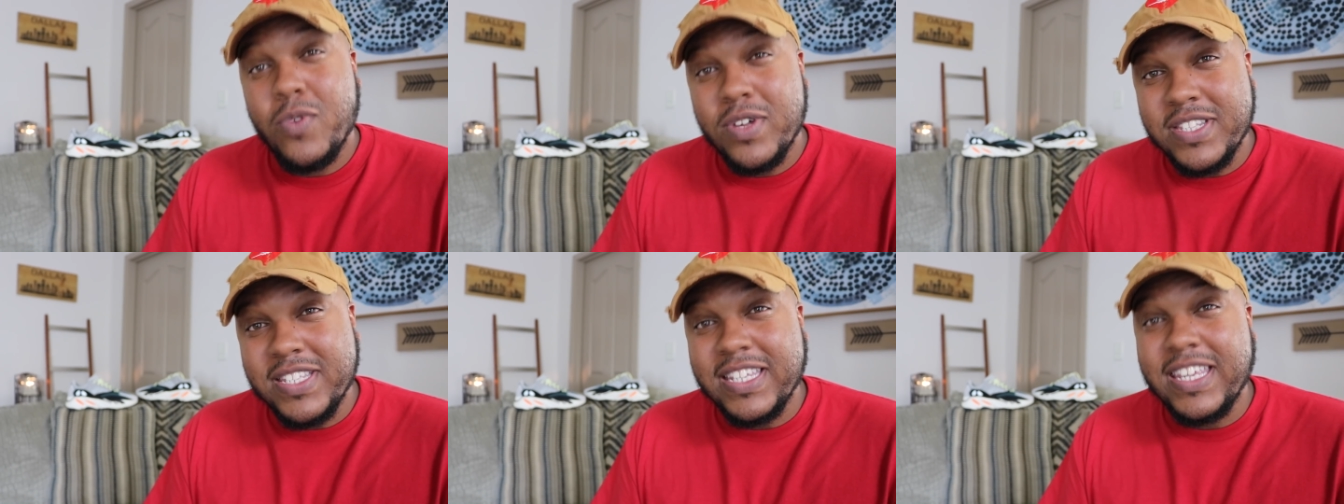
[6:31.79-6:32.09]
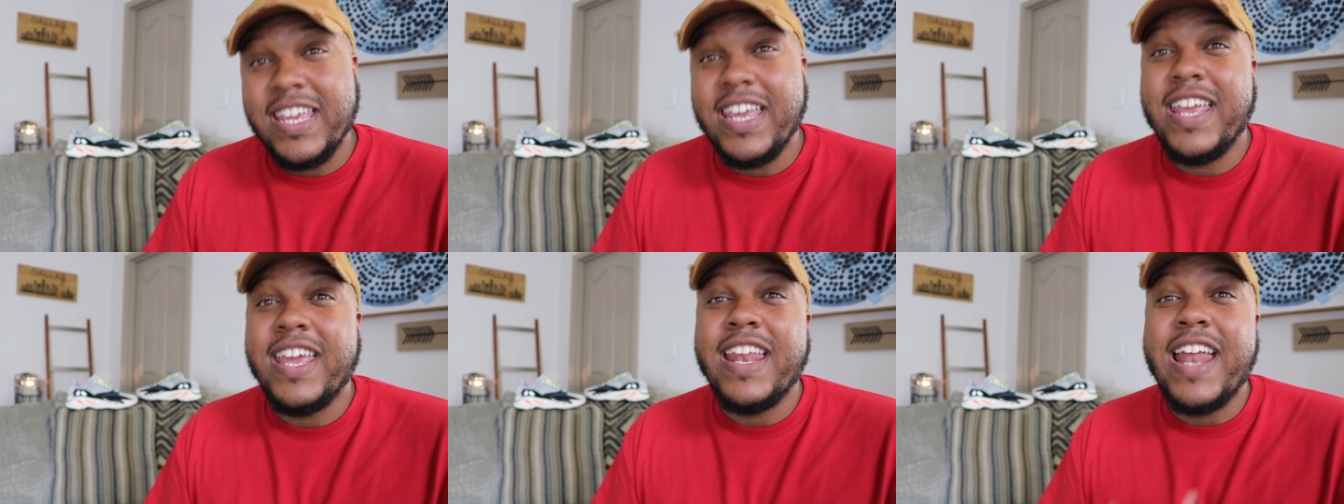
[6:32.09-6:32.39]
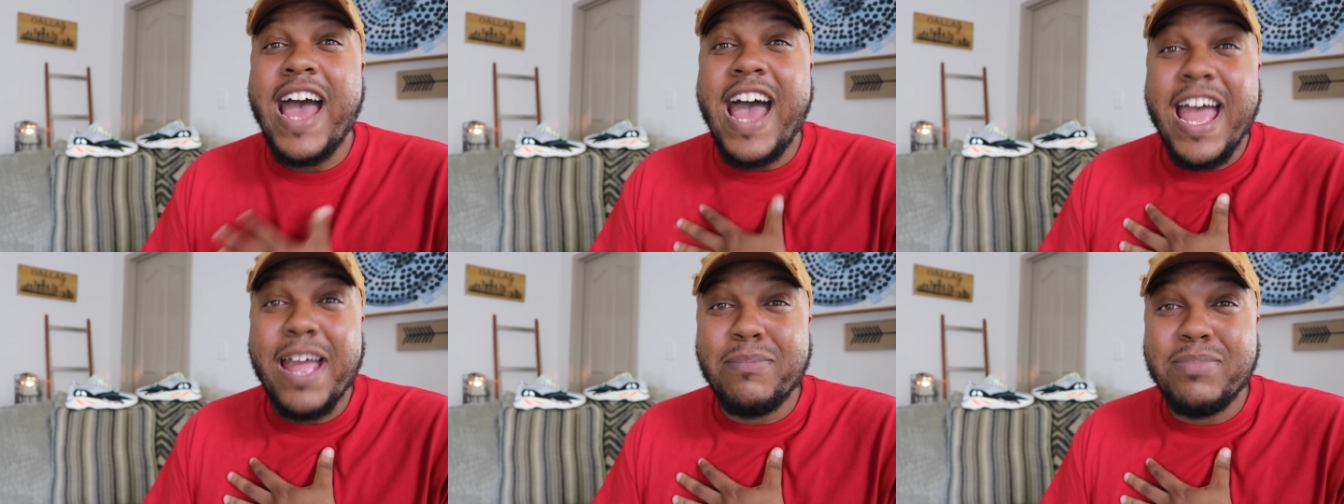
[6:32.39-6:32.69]
Once again,
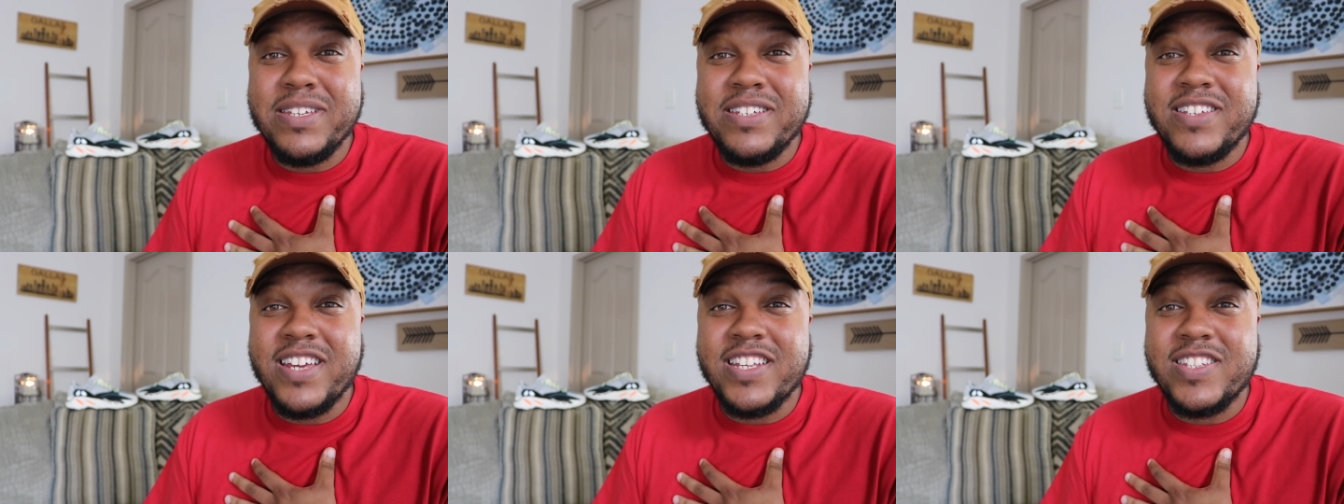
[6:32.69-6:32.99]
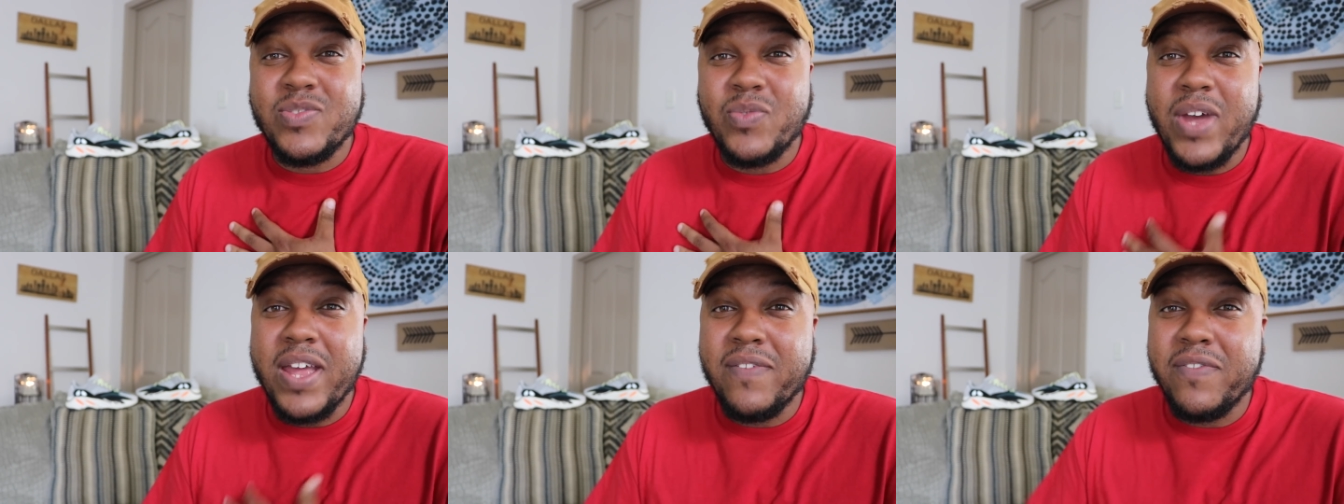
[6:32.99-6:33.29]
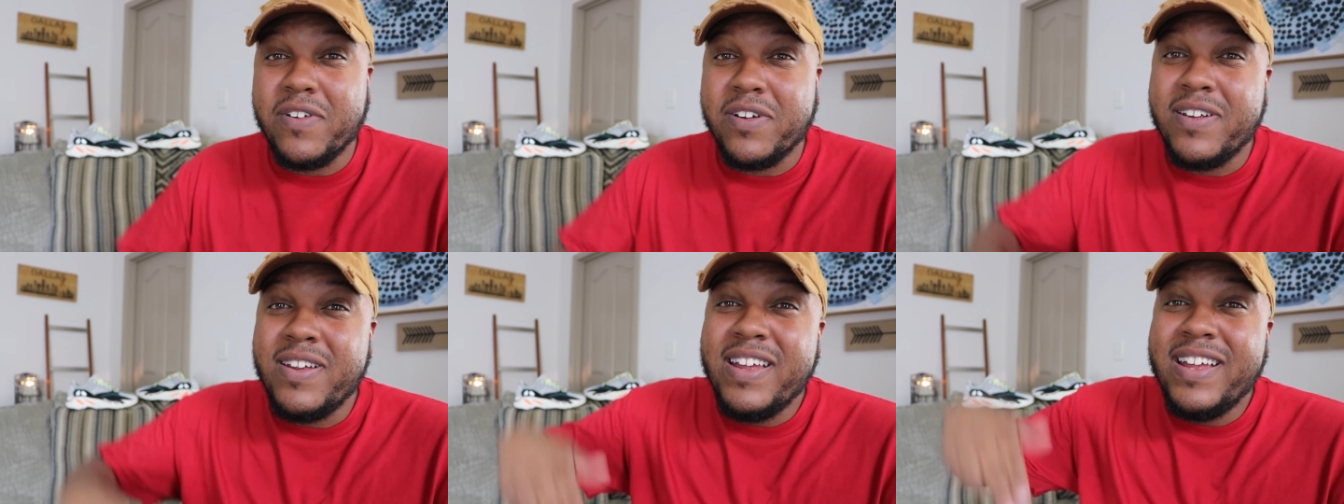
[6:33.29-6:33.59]
I'm D J
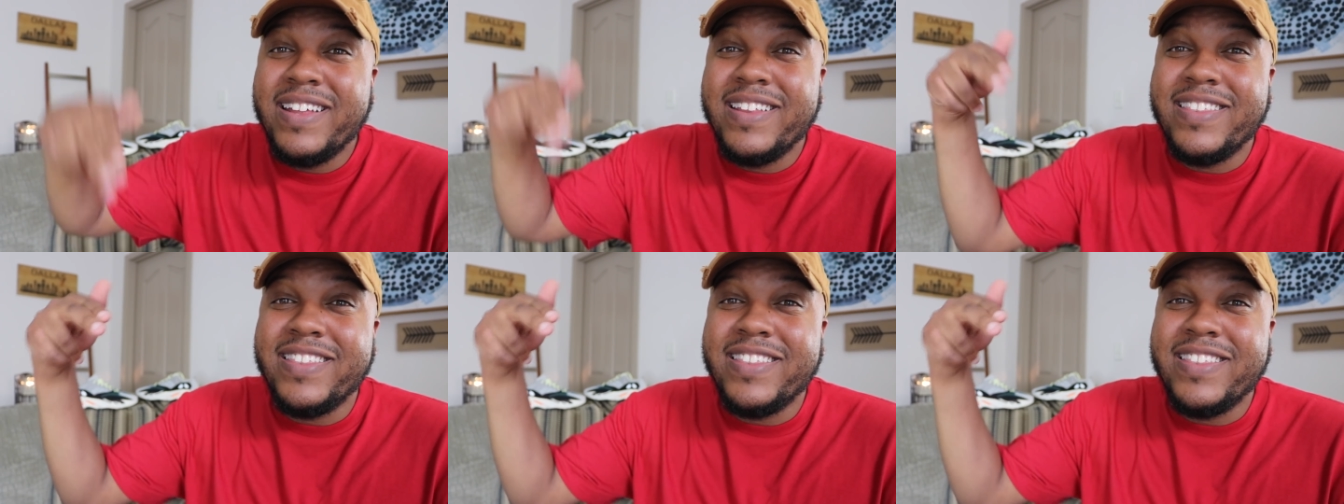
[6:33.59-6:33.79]
Swavor.